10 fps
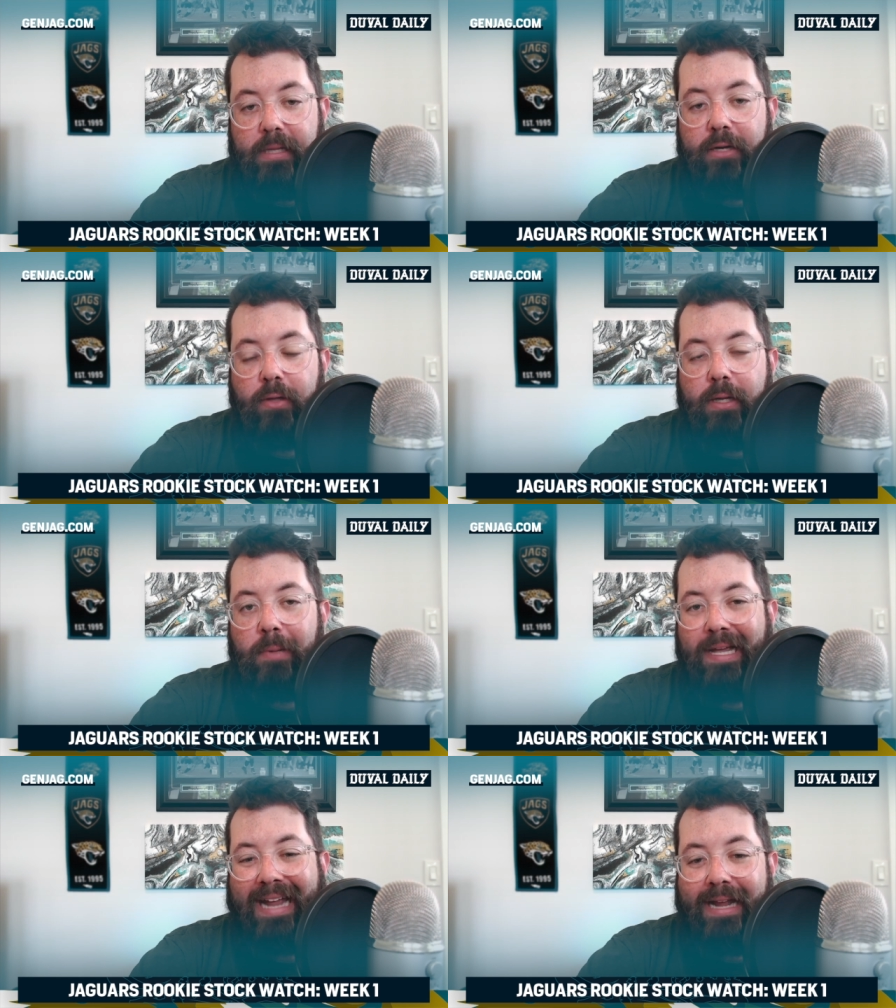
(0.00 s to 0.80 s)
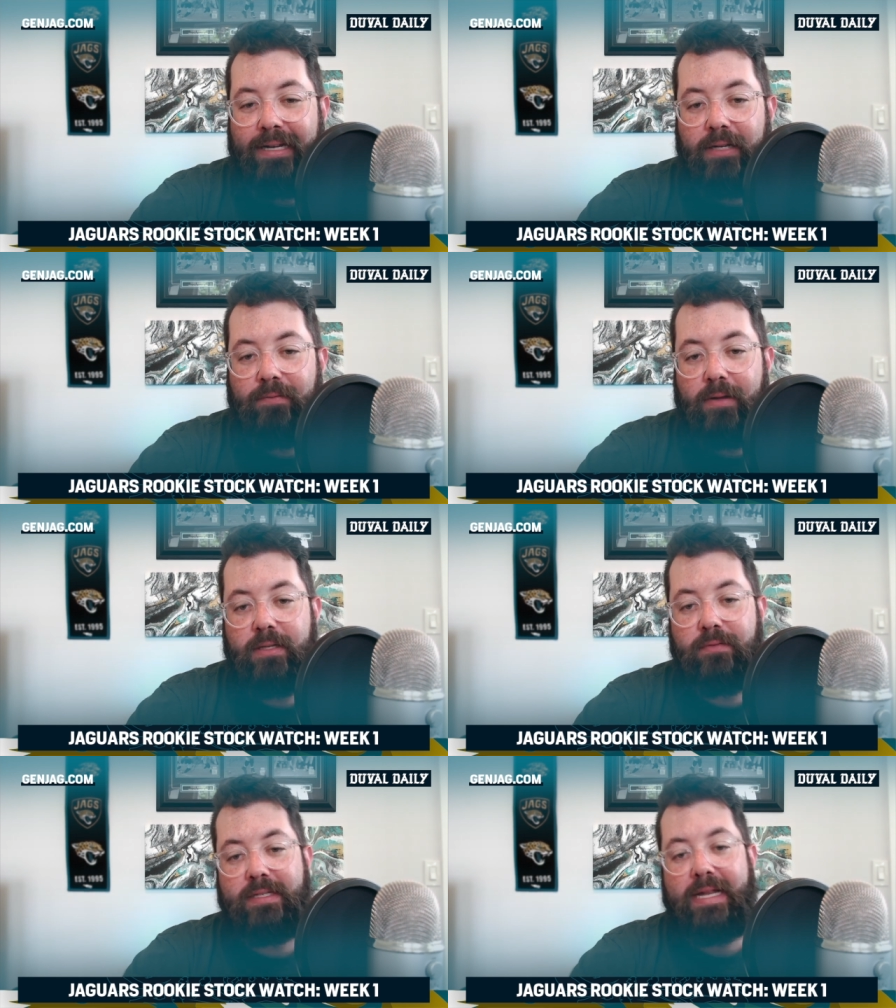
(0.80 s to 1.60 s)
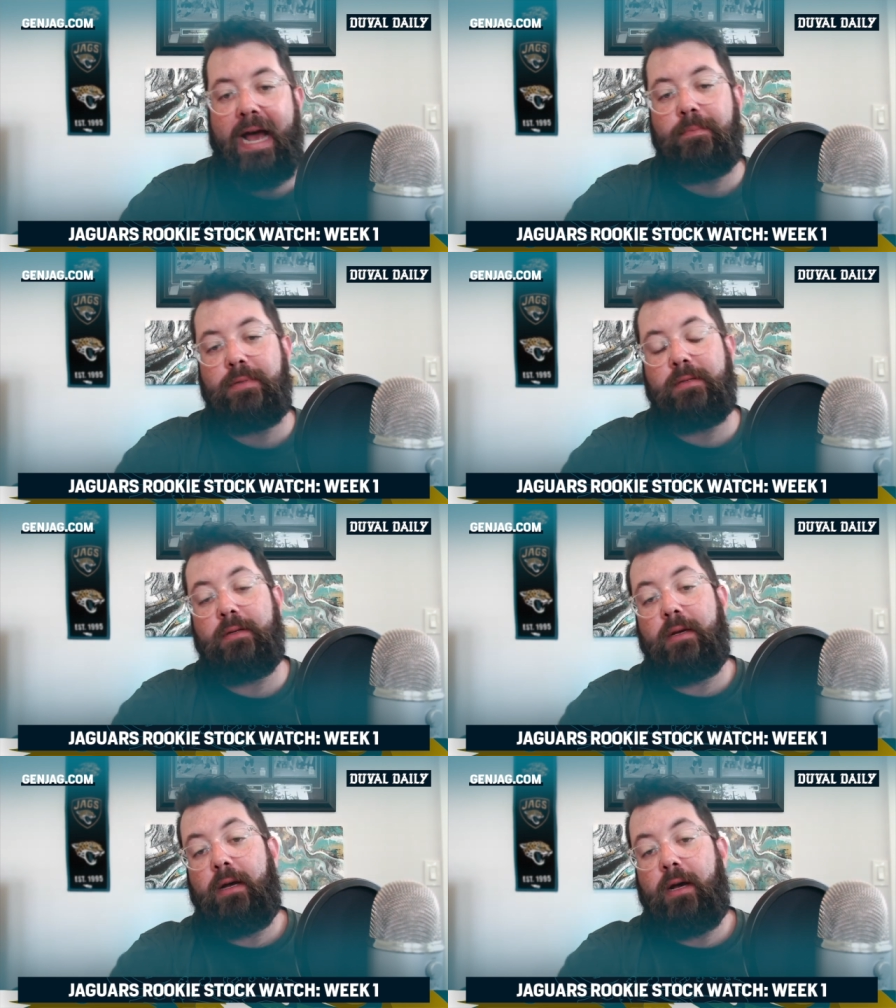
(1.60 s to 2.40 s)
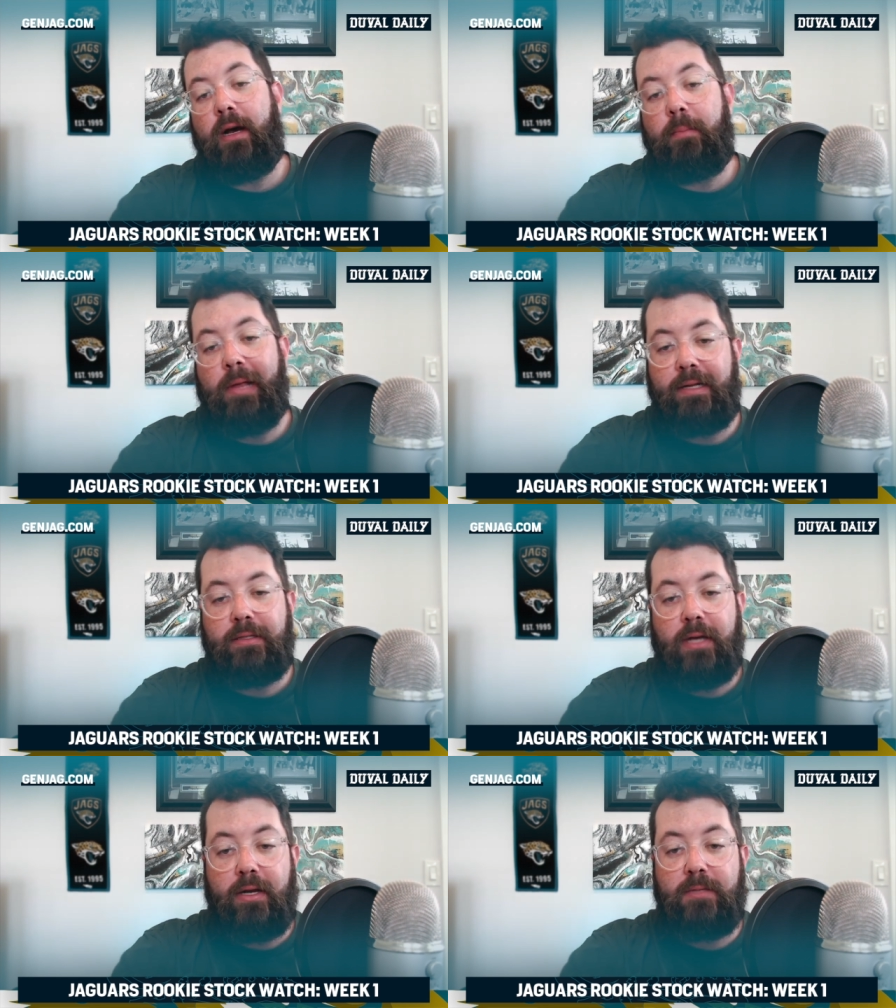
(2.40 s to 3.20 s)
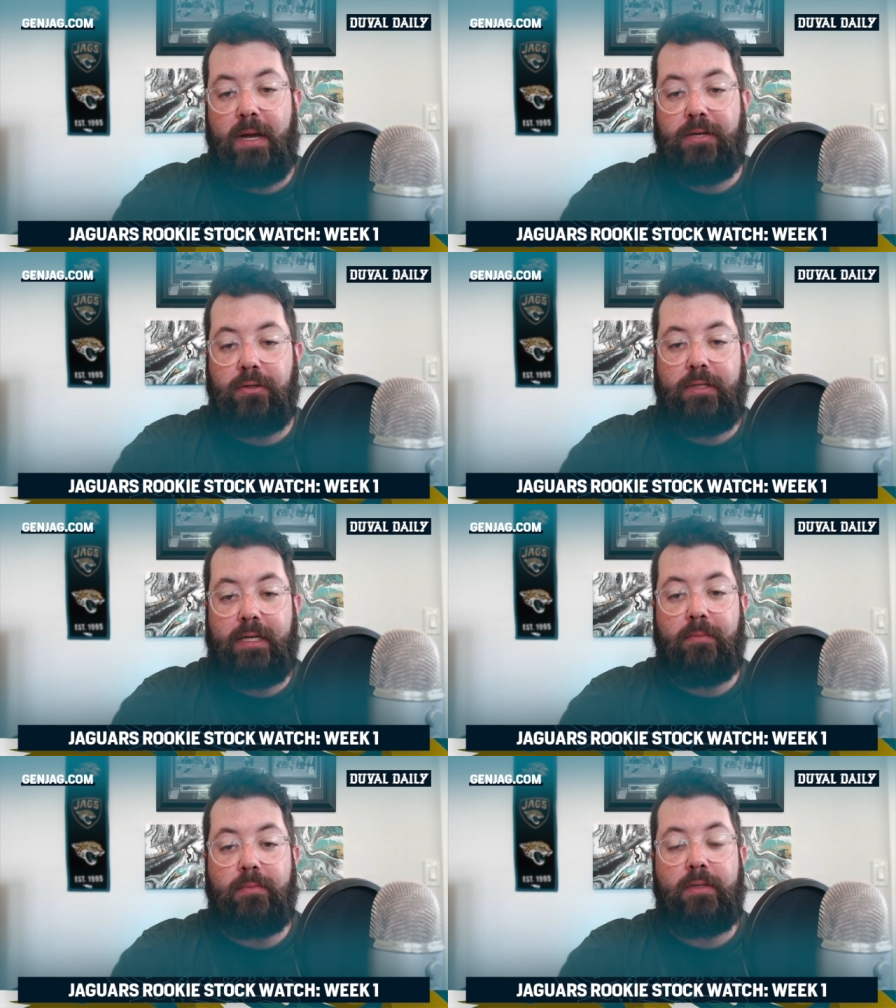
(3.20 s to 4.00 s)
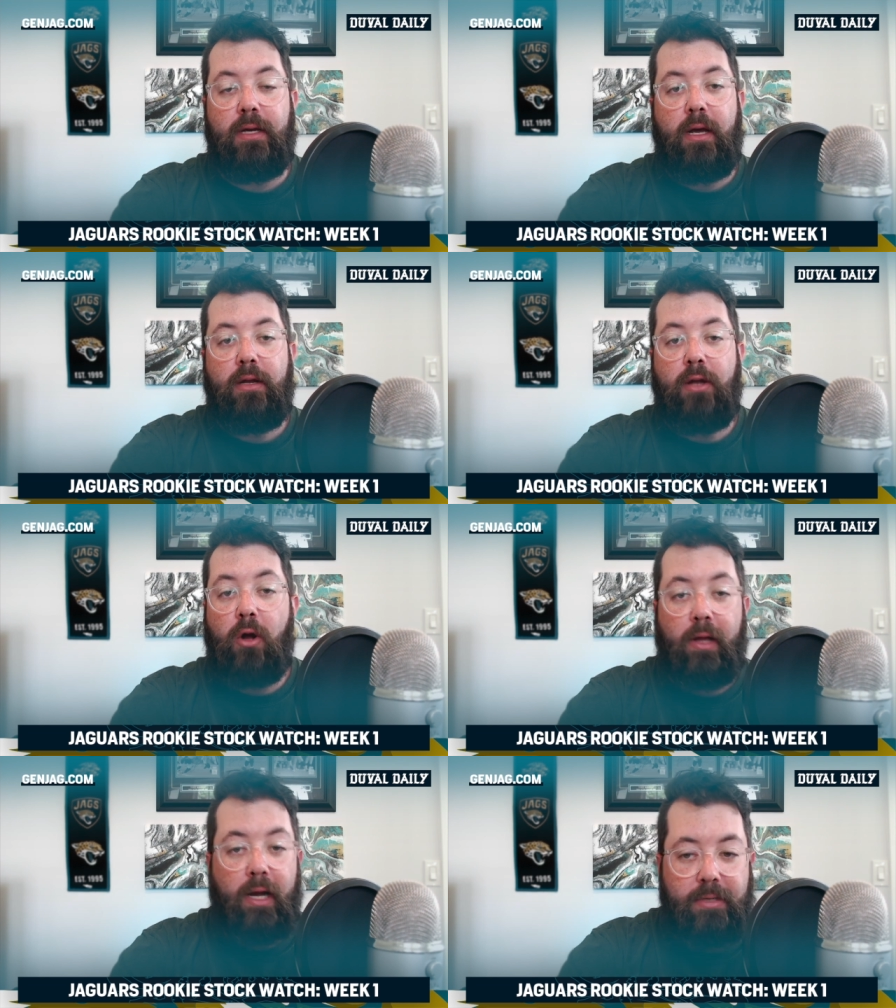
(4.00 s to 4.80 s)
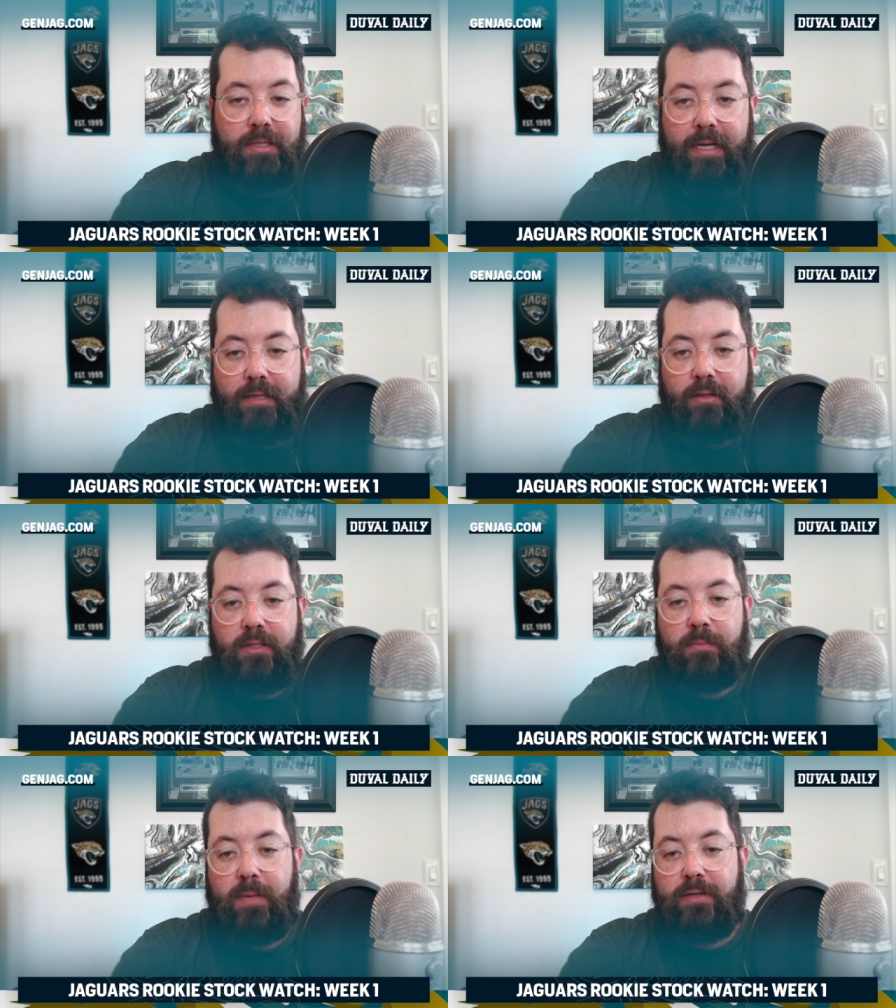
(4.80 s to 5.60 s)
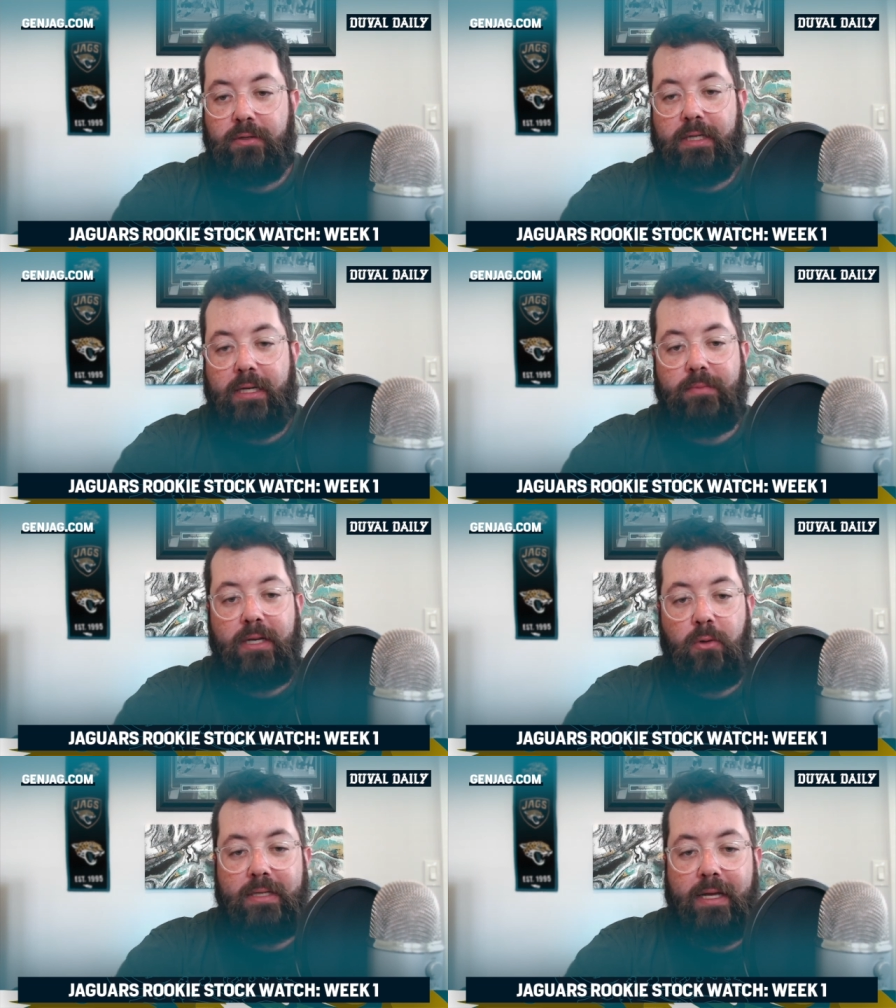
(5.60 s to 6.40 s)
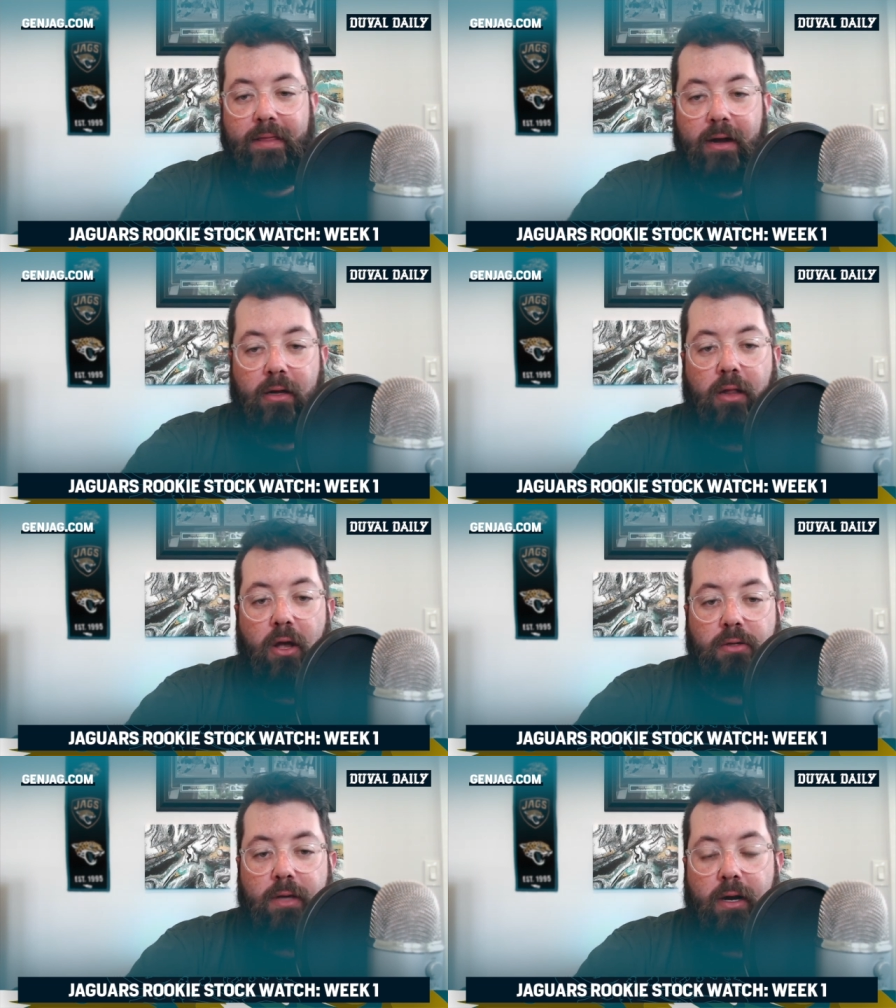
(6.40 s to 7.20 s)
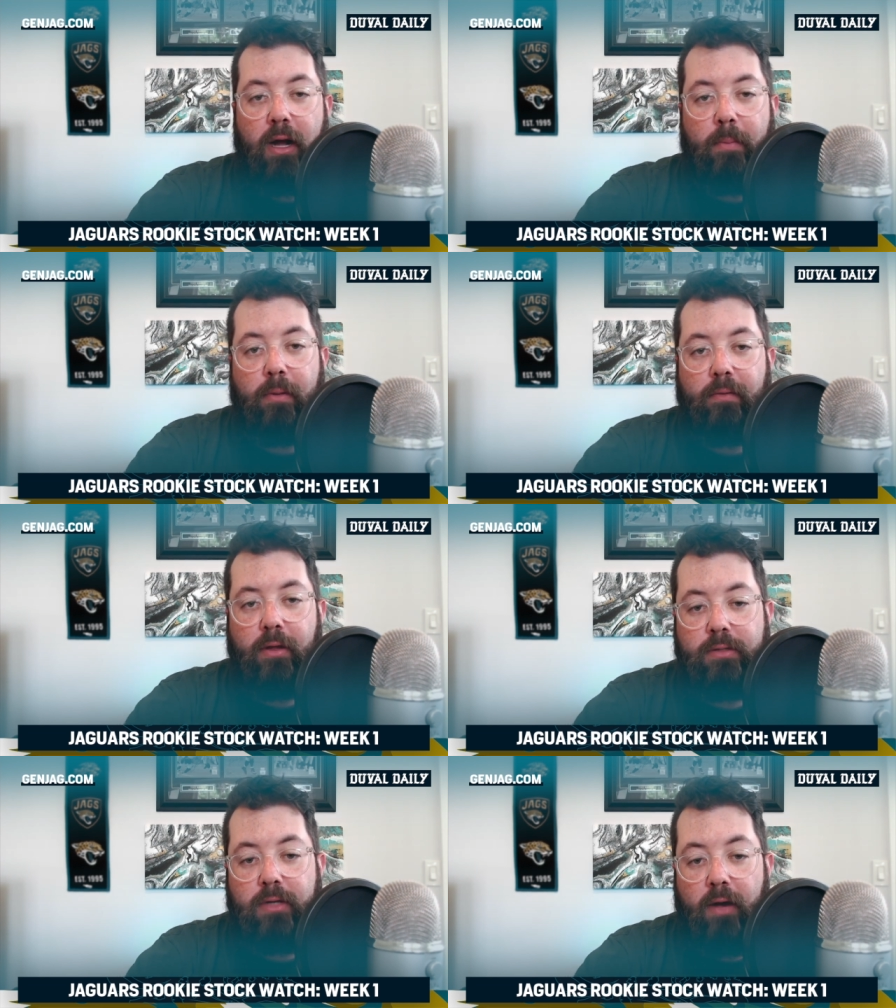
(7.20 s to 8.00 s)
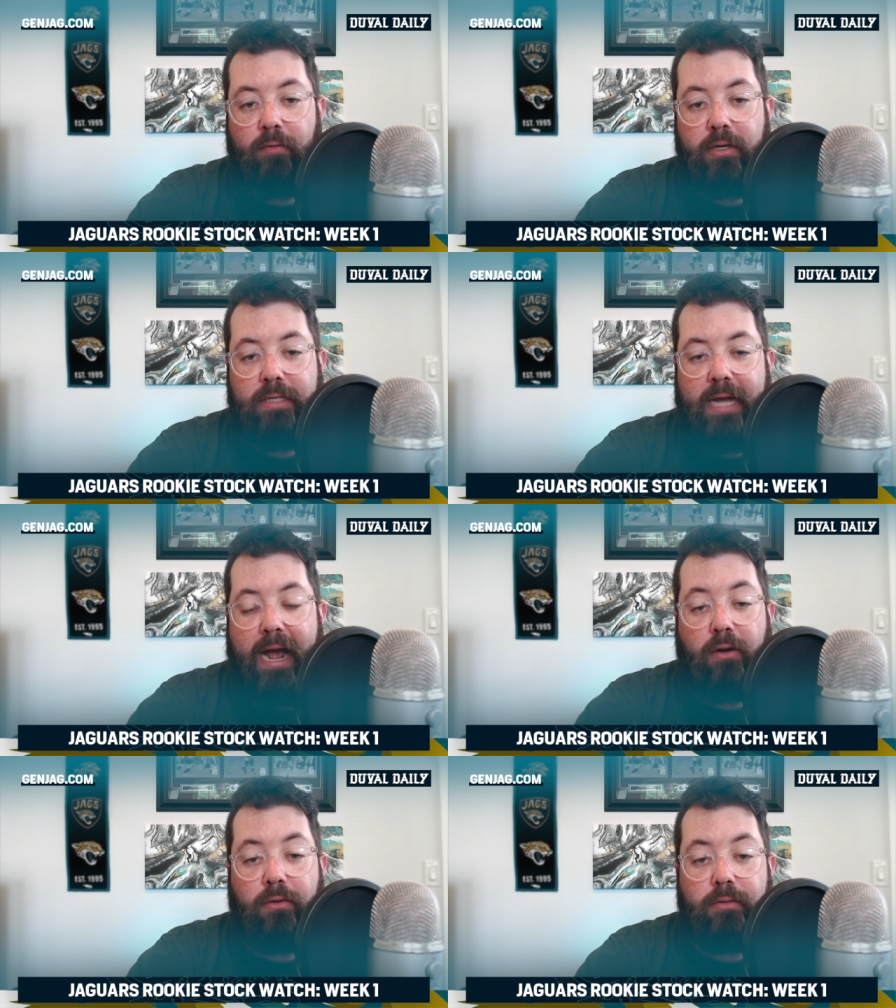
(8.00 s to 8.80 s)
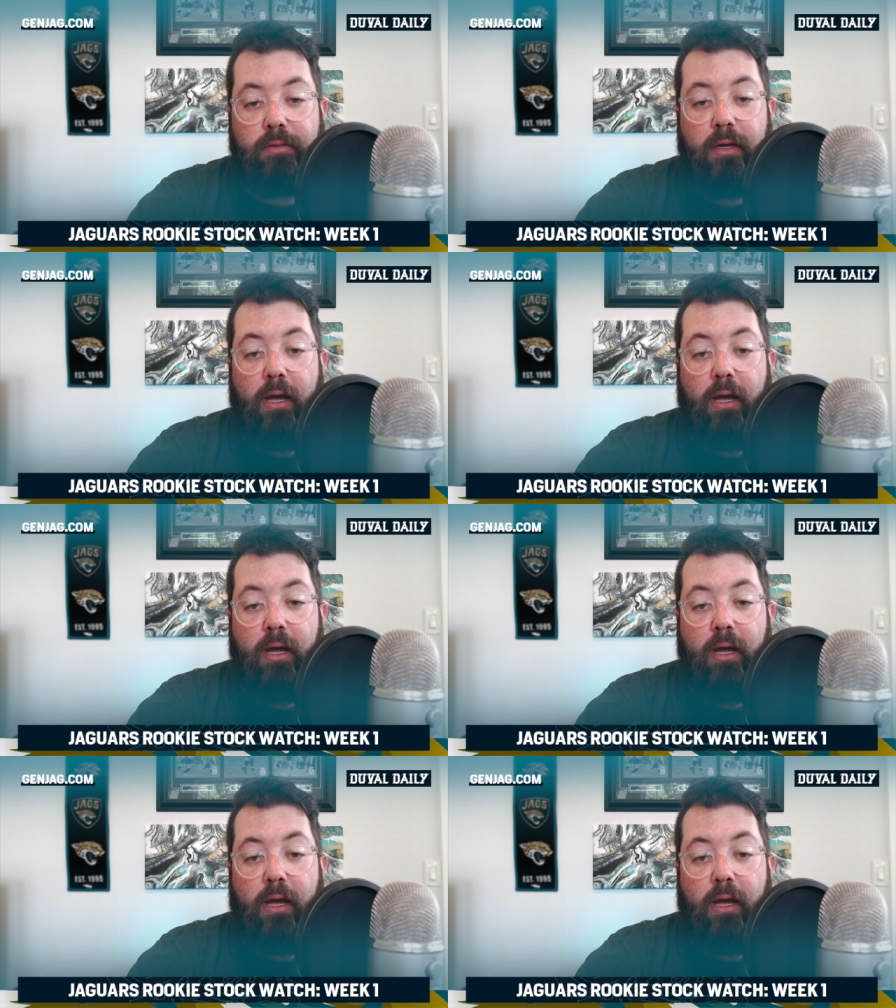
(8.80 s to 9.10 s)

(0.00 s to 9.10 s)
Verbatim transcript: he only played eight defensive snaps, uh, played a ton of special teams, no glaring mistakes on special teams. He was in there close on a couple of those coverage tackles,